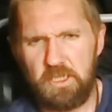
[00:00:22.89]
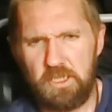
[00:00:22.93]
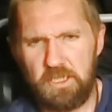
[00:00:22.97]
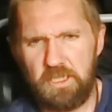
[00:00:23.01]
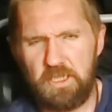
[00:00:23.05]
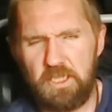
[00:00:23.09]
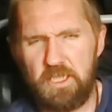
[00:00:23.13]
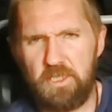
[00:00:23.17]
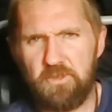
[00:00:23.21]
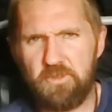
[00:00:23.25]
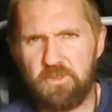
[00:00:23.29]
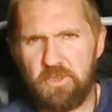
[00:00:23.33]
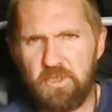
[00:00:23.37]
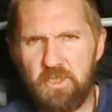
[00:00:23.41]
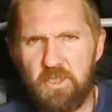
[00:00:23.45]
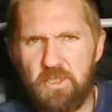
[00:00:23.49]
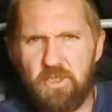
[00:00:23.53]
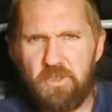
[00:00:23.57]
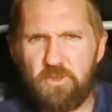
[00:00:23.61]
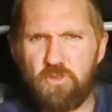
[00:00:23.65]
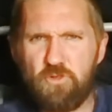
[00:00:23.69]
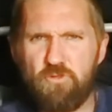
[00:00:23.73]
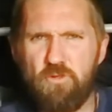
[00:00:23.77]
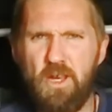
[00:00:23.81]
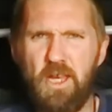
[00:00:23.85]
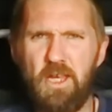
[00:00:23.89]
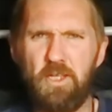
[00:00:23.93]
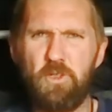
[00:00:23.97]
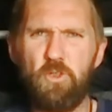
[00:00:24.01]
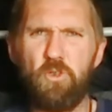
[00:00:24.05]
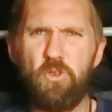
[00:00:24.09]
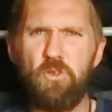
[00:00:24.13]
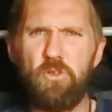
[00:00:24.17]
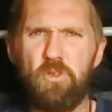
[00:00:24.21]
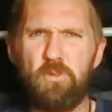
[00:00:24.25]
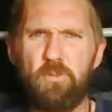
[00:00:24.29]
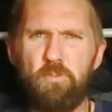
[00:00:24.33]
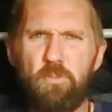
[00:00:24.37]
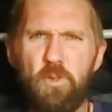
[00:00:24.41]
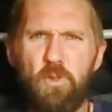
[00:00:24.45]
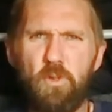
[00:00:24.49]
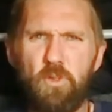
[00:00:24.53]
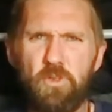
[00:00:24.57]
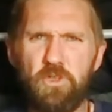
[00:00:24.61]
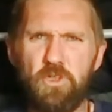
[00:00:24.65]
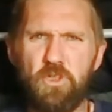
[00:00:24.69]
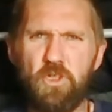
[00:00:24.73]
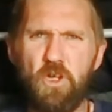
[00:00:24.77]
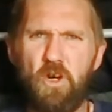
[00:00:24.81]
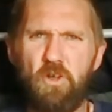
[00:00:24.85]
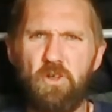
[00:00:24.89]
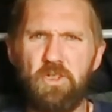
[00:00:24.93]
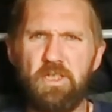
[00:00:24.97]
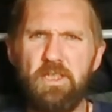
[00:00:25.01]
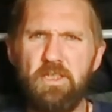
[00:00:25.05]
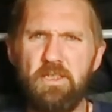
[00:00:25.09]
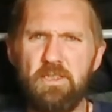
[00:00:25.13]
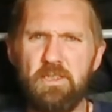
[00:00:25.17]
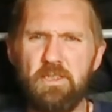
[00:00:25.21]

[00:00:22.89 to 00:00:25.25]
He's a tricoloured border collie.